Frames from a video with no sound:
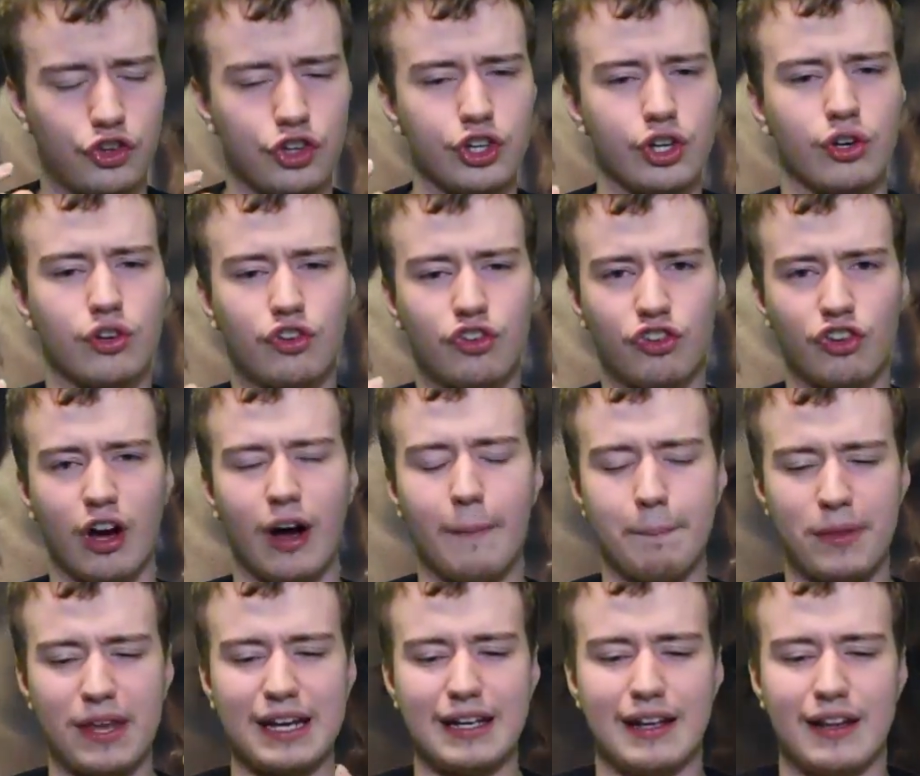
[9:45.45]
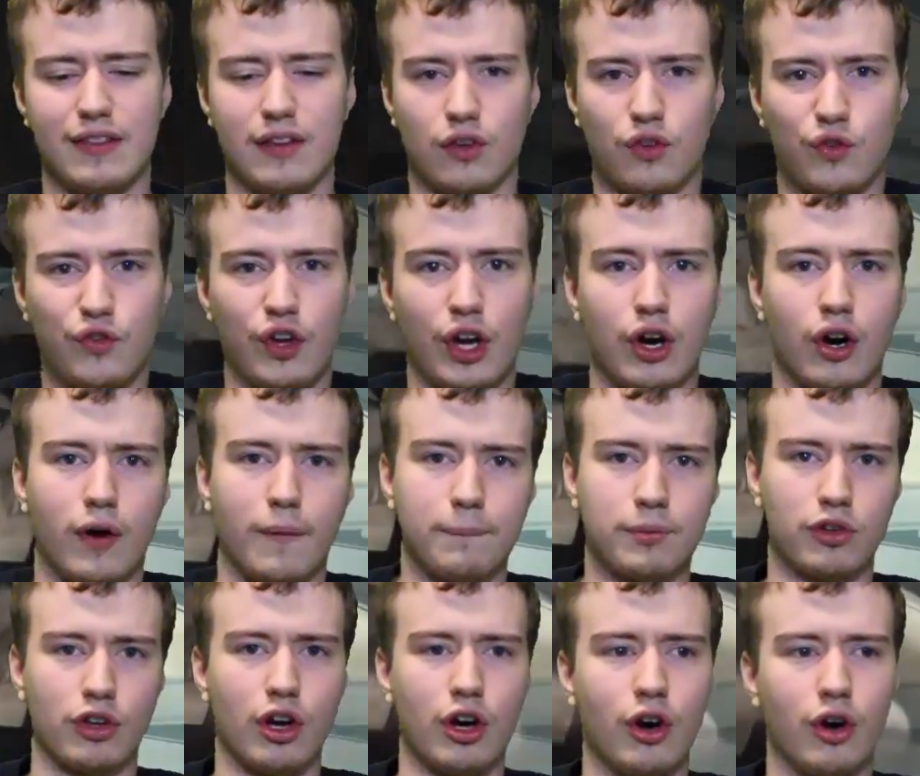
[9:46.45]
do something in this film,
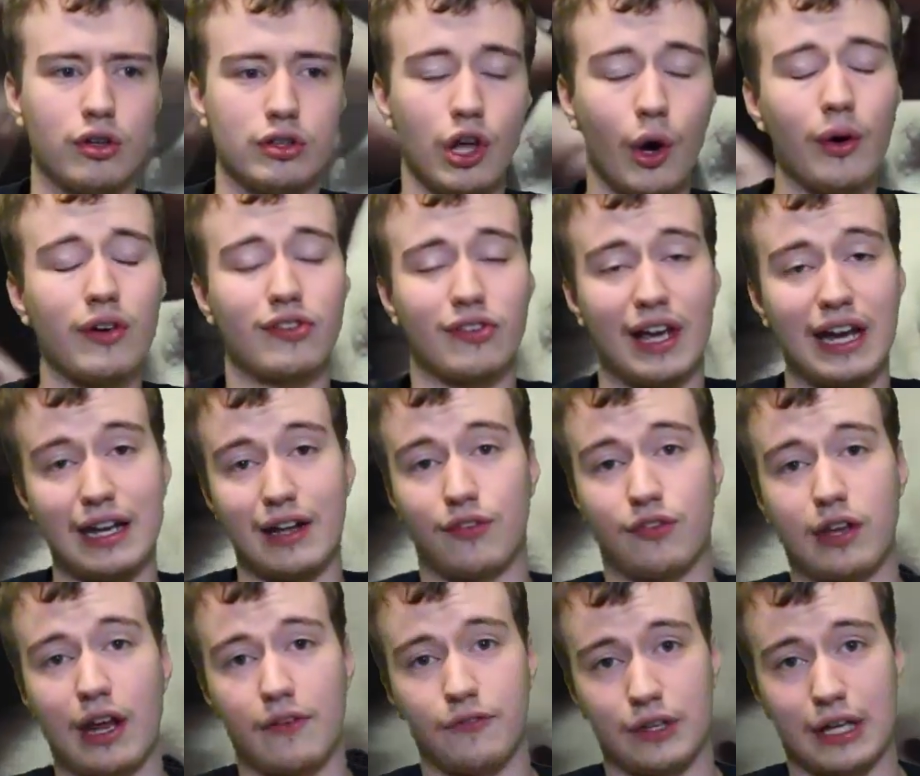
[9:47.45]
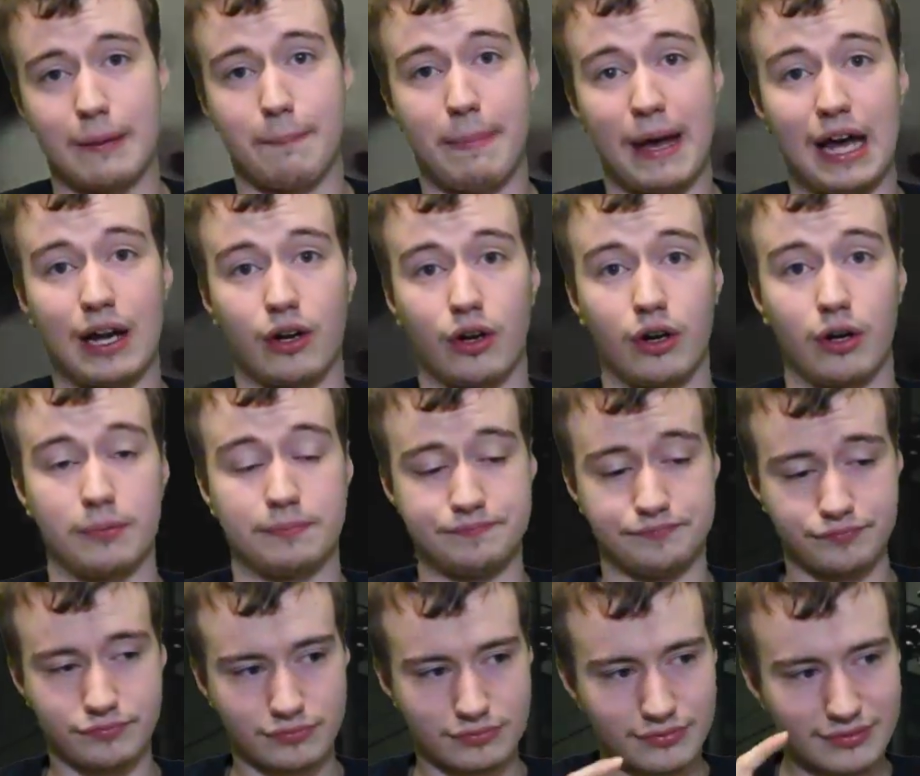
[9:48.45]
so Lois Lane is definitely better
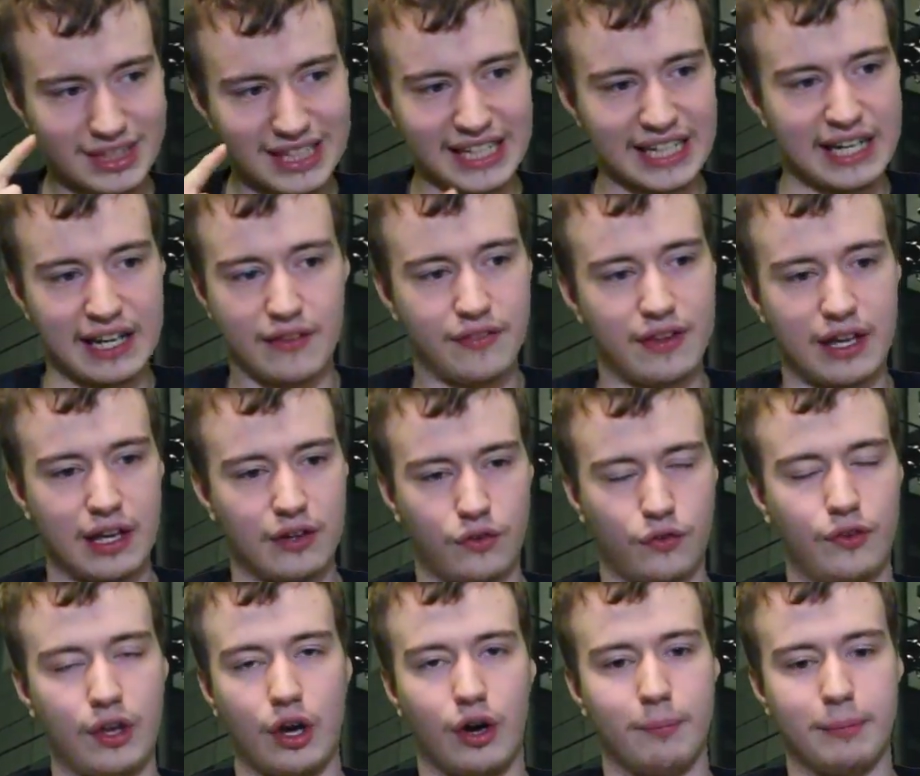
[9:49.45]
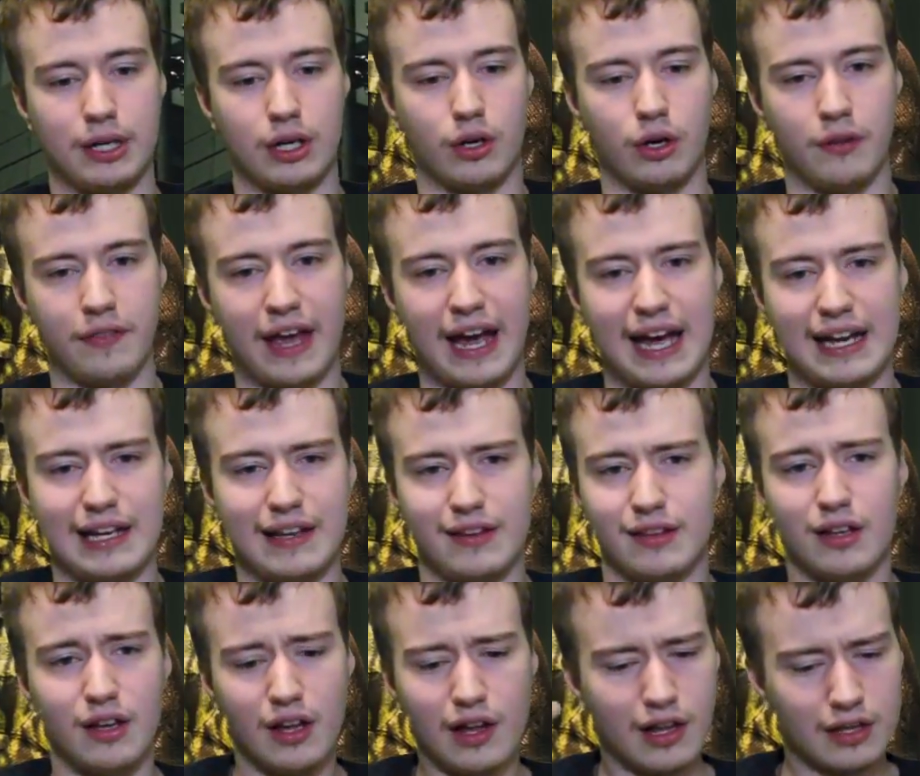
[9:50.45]
in this film and all that.
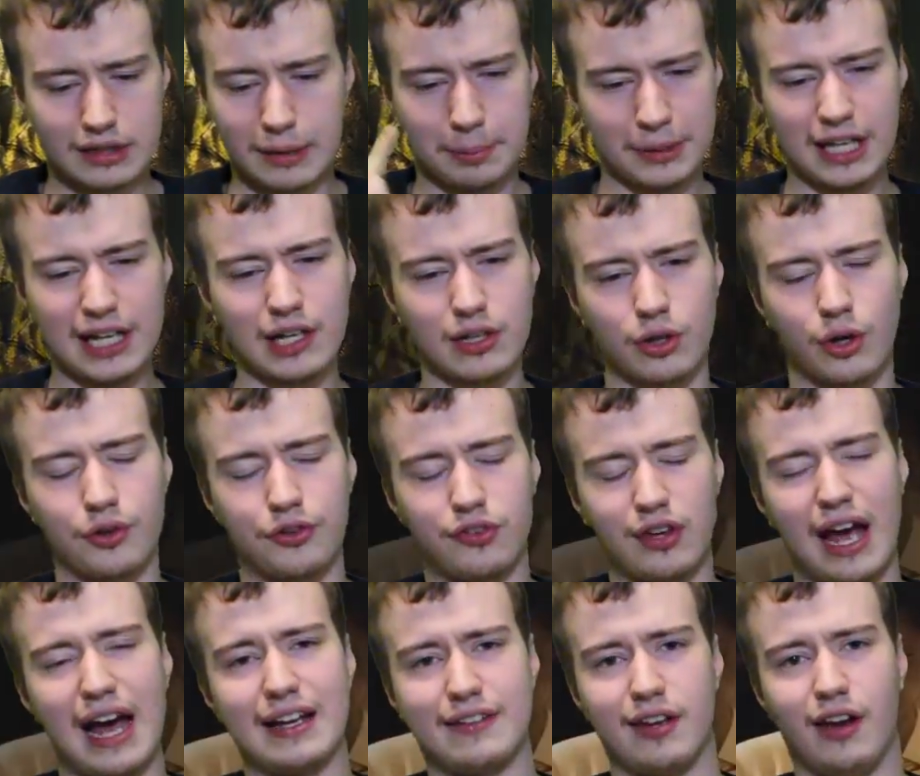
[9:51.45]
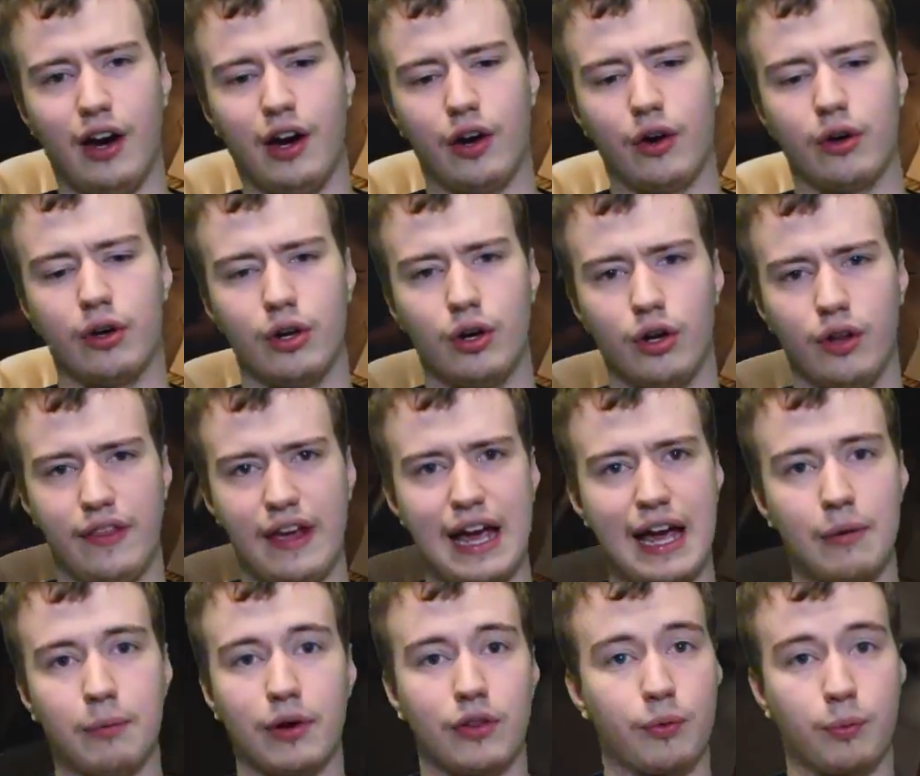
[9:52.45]
And the political satire and all
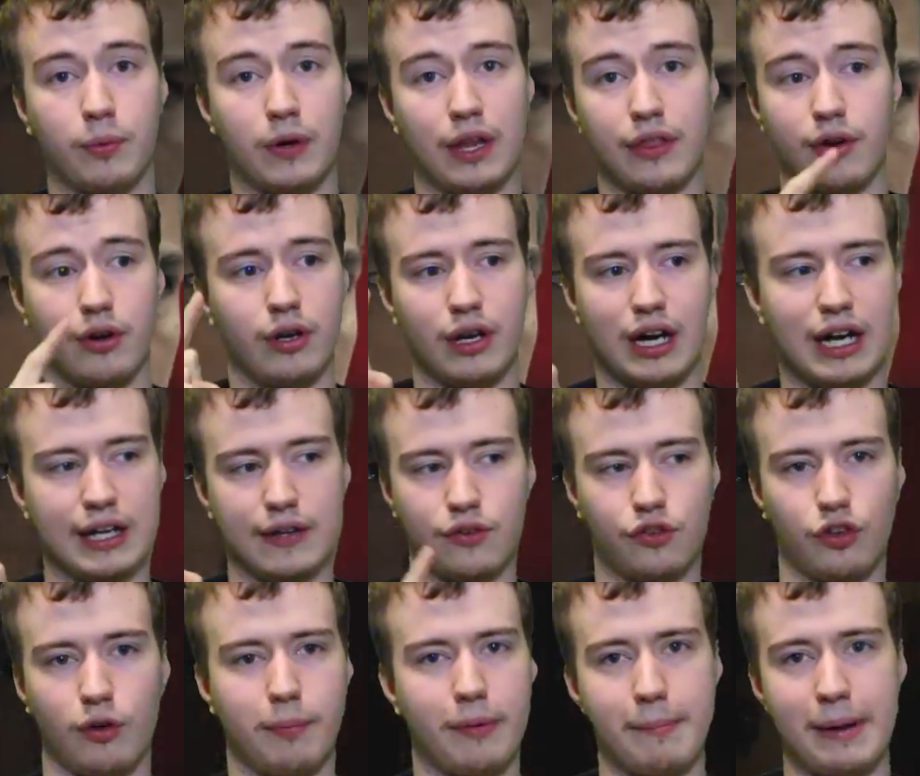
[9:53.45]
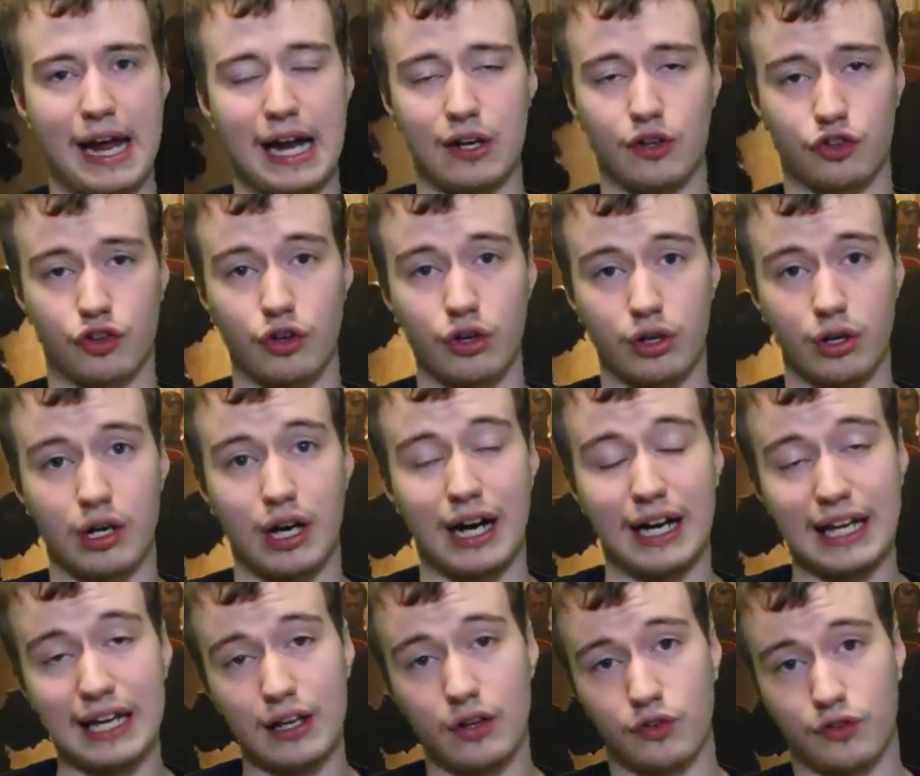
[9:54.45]
that with whether or not his Superman is good or
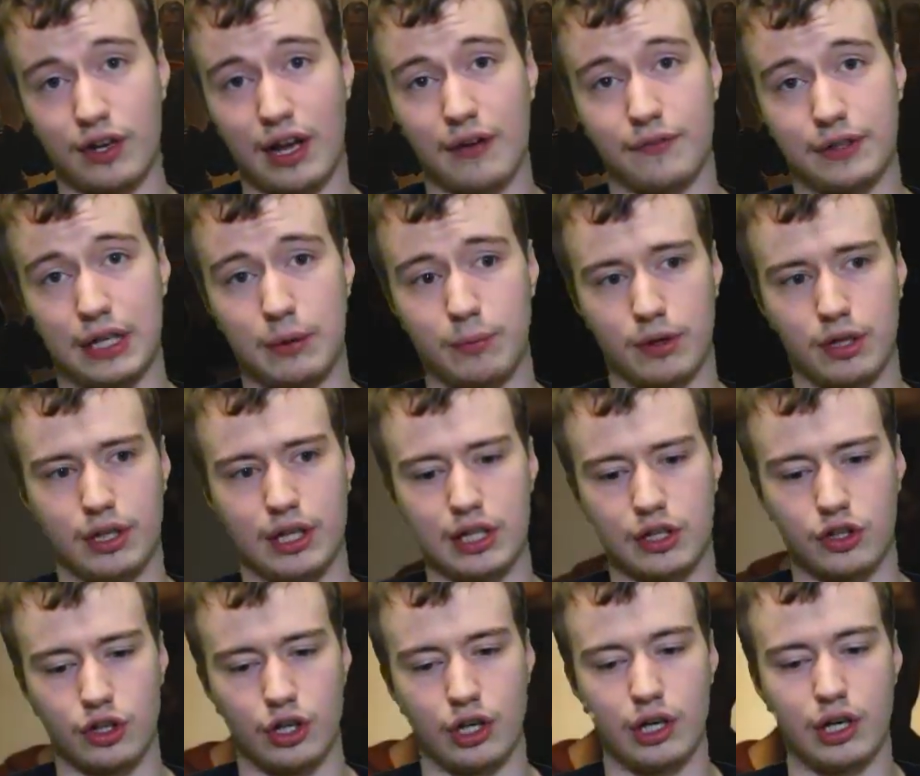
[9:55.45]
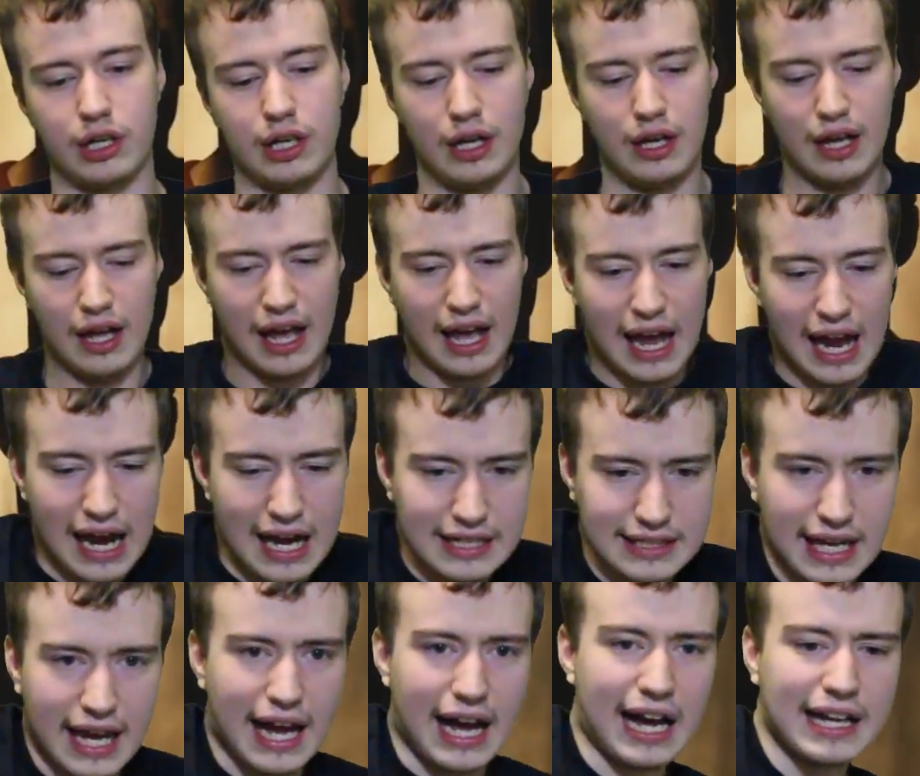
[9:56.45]
not is definitely really good. And
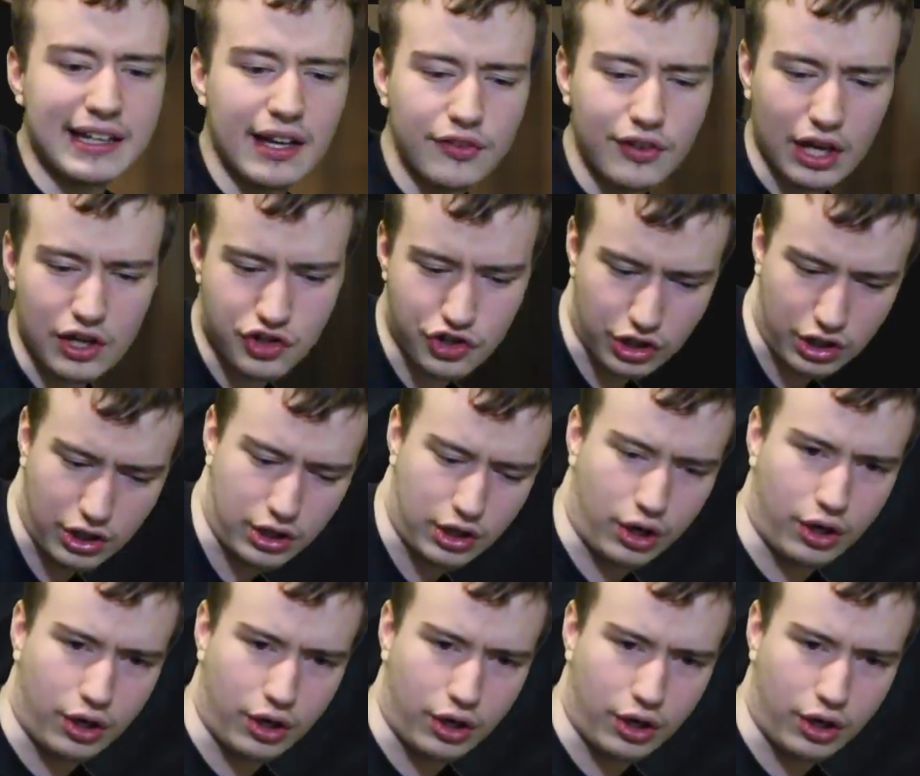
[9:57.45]
yeah, I guess I should